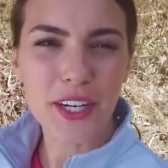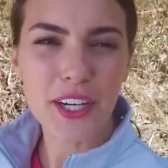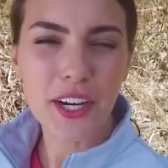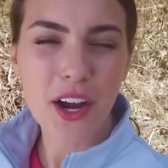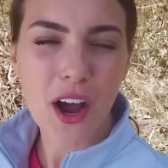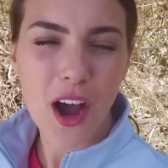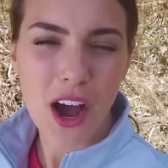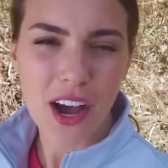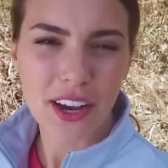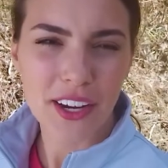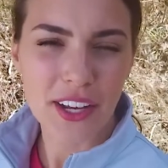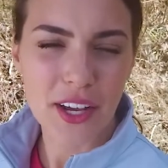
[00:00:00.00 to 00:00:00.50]
what our
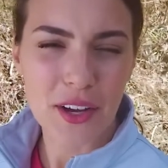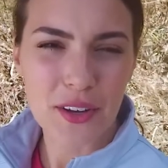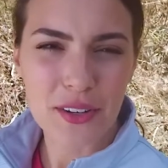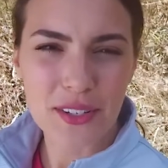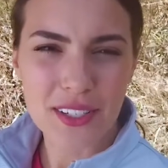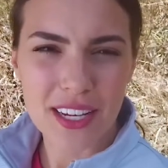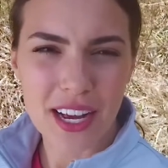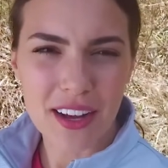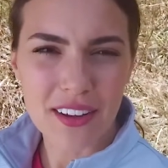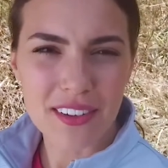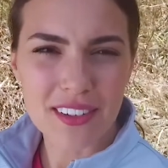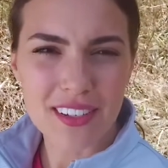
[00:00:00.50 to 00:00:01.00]
audio
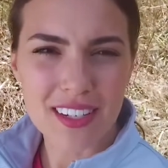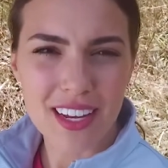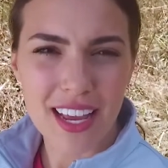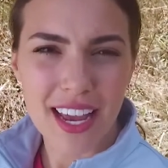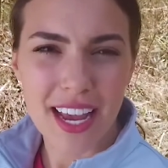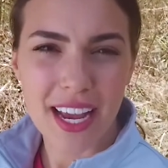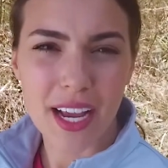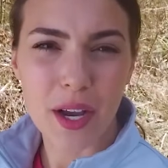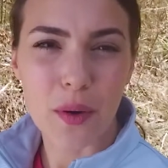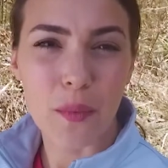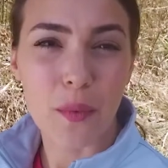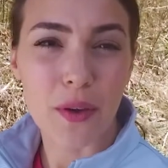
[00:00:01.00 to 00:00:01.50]
sounds
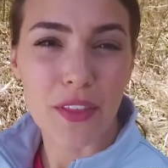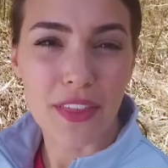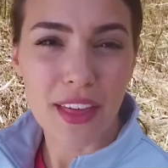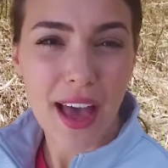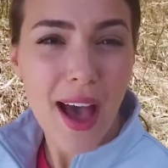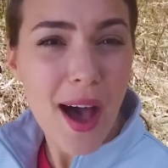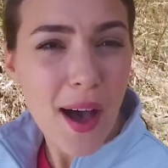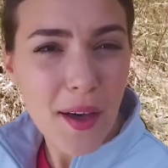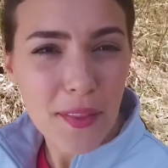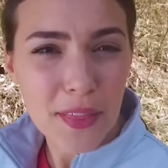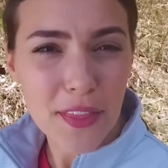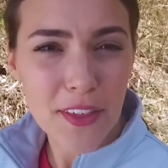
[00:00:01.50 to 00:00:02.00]
like
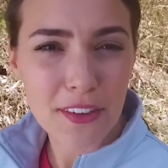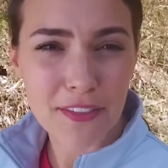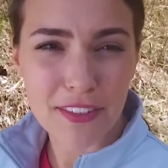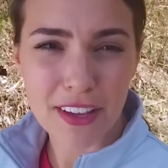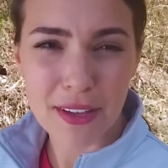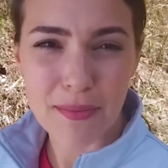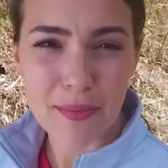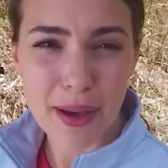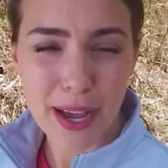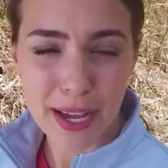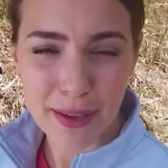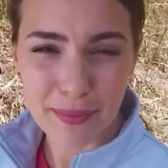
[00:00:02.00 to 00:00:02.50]
without the
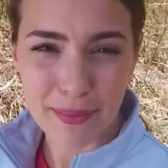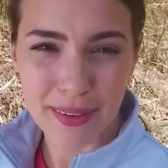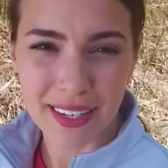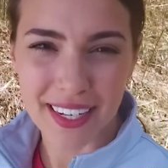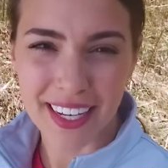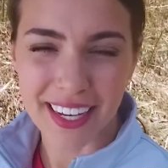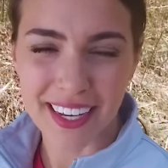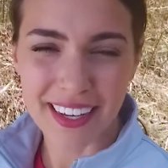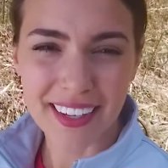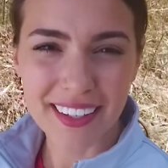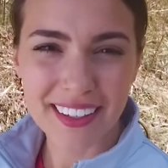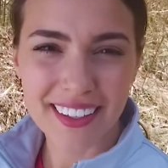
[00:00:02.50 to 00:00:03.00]
V-Mic
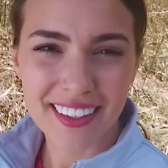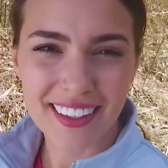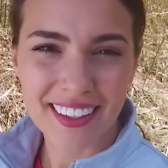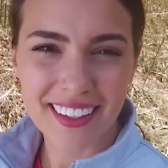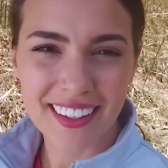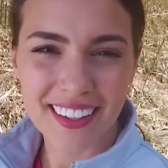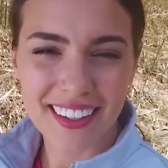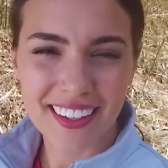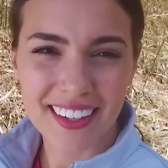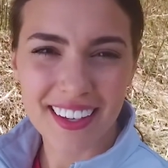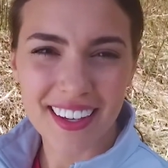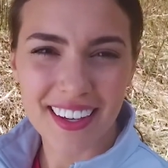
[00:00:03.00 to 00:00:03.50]
Mini.
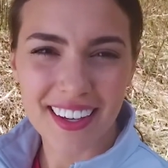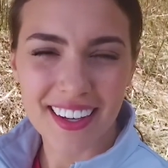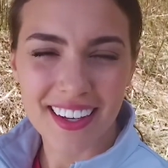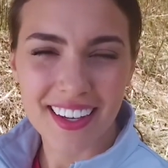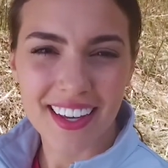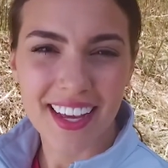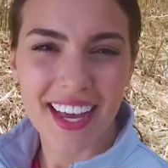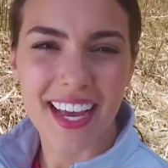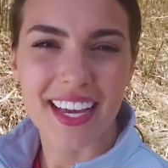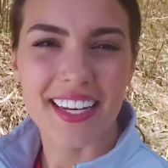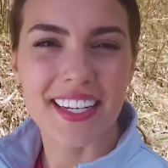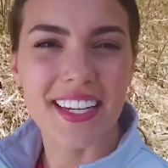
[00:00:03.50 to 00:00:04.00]

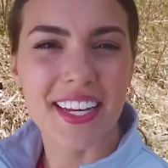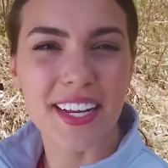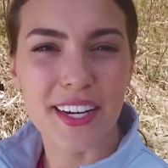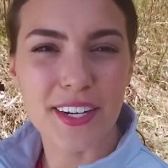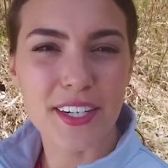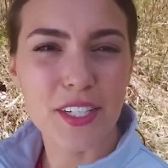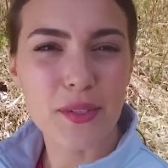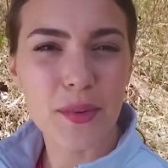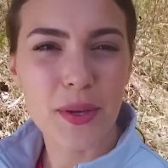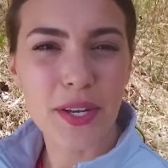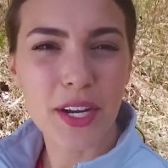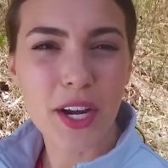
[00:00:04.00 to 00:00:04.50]
And
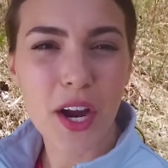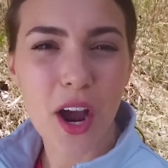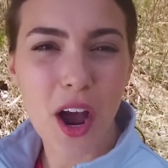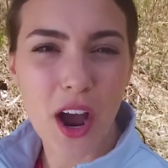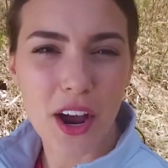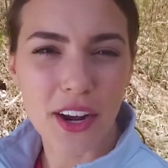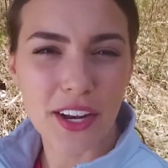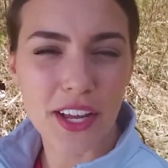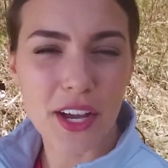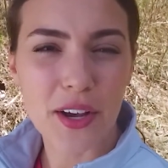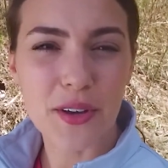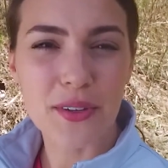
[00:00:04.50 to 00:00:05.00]
here's what our
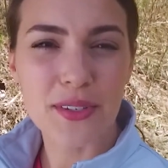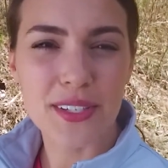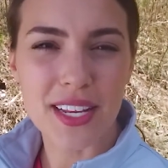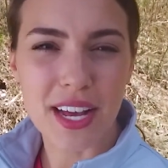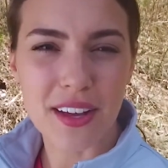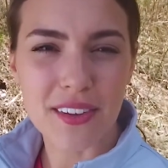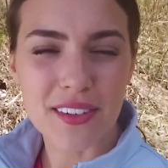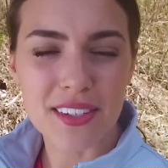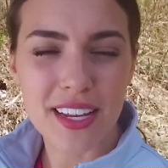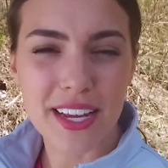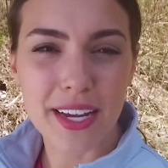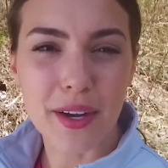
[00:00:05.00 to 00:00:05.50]
audio
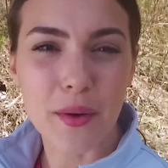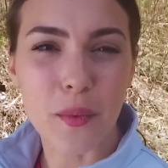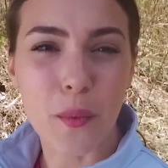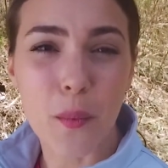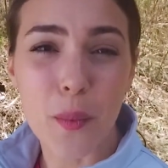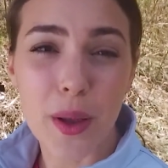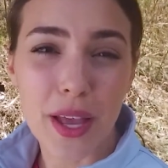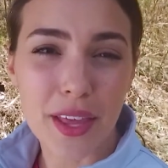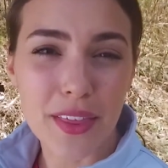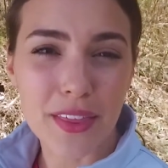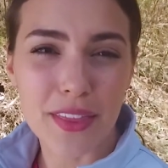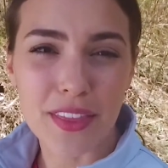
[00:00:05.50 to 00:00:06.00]
sounds like
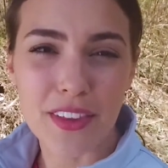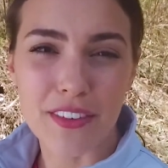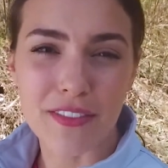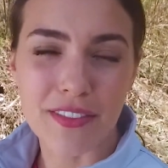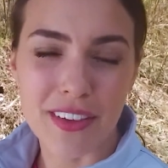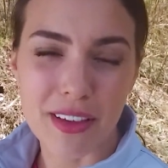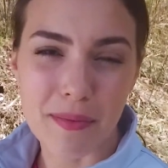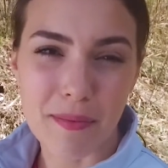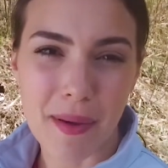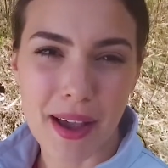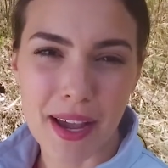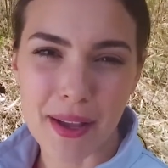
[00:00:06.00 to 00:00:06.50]
with the
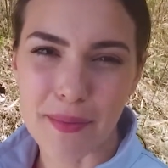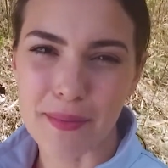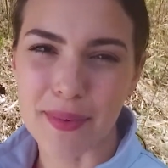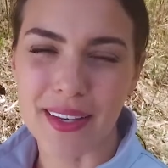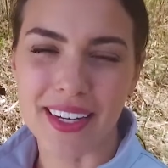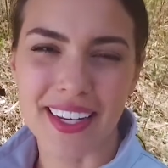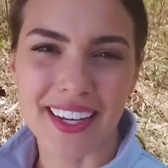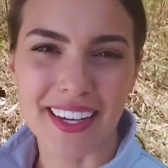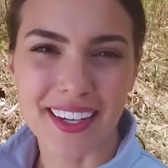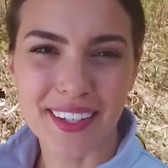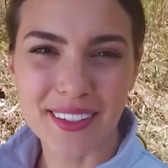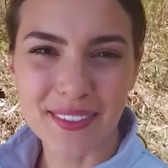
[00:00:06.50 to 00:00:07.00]
V-Mic
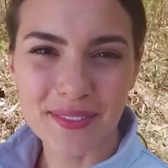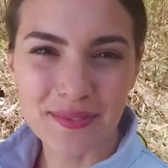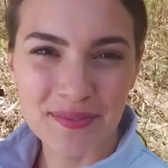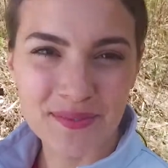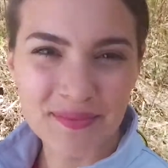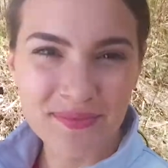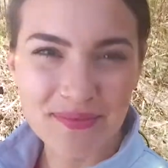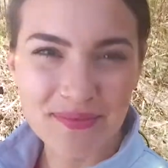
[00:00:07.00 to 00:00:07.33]
Mini.